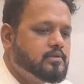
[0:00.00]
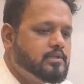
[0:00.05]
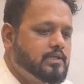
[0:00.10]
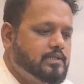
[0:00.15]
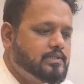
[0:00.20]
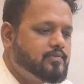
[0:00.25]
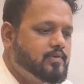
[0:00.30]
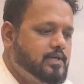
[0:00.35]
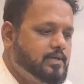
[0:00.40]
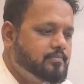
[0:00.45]

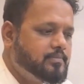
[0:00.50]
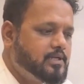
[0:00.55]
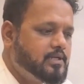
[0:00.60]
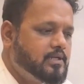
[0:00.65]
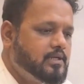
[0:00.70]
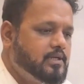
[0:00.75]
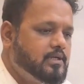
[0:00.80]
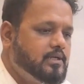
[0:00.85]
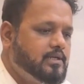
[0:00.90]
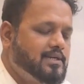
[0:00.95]
that's why I'm
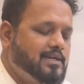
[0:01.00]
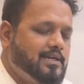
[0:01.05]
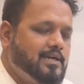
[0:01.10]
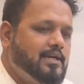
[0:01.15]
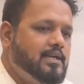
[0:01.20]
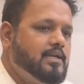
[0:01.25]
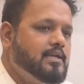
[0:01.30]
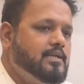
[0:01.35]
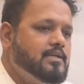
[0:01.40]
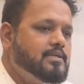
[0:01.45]
telling
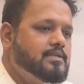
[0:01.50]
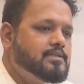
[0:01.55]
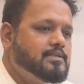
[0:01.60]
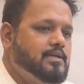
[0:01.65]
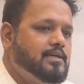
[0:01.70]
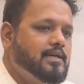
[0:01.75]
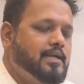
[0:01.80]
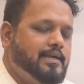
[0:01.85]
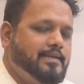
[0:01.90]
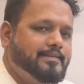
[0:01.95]
trading is
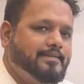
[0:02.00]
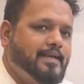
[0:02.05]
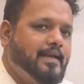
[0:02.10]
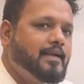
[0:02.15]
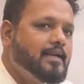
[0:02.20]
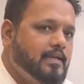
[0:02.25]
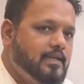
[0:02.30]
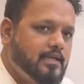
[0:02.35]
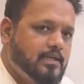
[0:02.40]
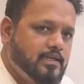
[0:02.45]
not
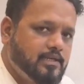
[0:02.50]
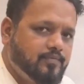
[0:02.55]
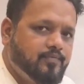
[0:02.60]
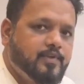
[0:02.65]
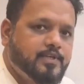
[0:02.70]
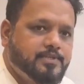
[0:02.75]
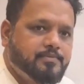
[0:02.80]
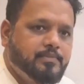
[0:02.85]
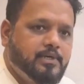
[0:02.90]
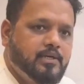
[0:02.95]
exactly an
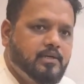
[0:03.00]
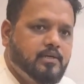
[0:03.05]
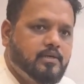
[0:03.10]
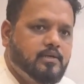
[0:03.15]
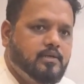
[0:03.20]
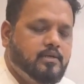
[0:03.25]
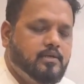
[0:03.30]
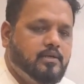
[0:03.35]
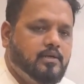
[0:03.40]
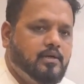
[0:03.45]
investment.
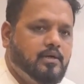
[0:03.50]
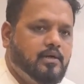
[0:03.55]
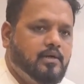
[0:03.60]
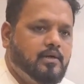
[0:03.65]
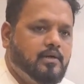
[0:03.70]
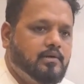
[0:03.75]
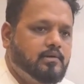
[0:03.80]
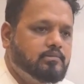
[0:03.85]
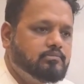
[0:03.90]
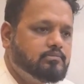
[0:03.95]

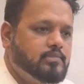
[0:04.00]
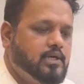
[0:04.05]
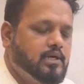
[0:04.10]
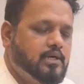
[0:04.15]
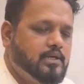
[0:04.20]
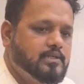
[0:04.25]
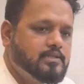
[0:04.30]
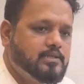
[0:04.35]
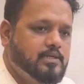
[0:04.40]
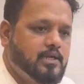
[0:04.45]

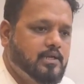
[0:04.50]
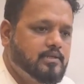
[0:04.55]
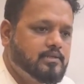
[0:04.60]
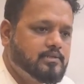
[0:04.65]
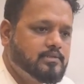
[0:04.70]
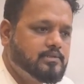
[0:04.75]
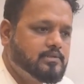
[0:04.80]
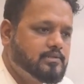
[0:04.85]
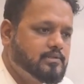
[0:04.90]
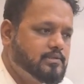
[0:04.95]
It is
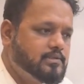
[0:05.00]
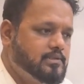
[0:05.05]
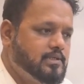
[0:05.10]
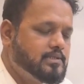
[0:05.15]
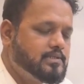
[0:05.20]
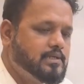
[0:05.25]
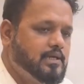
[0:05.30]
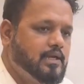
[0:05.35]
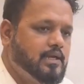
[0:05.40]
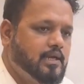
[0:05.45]
an
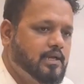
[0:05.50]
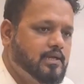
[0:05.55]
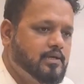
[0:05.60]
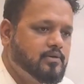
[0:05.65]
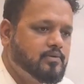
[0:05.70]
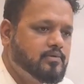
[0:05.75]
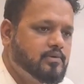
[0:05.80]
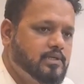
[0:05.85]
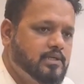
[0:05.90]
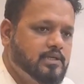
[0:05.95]
just like
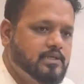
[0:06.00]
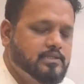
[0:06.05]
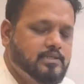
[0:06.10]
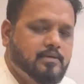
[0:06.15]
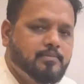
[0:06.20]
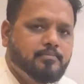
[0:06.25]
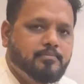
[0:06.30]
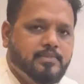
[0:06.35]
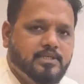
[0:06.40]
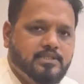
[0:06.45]
doing
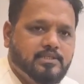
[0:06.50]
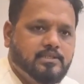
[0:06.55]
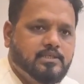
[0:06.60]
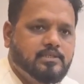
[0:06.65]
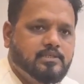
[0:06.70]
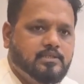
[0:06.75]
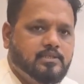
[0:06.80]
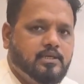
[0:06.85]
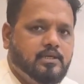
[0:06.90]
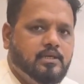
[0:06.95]
some
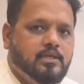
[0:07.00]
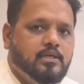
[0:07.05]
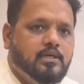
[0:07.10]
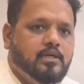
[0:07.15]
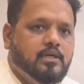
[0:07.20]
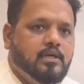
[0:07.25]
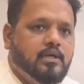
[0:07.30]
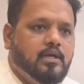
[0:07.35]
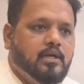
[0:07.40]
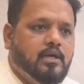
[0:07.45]
business,
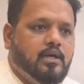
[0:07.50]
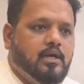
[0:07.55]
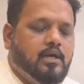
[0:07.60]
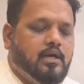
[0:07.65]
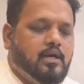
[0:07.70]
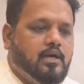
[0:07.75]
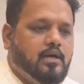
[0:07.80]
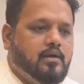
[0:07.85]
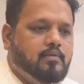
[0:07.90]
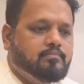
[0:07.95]

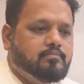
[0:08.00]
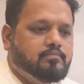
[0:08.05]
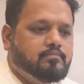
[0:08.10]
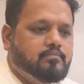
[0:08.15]
uh,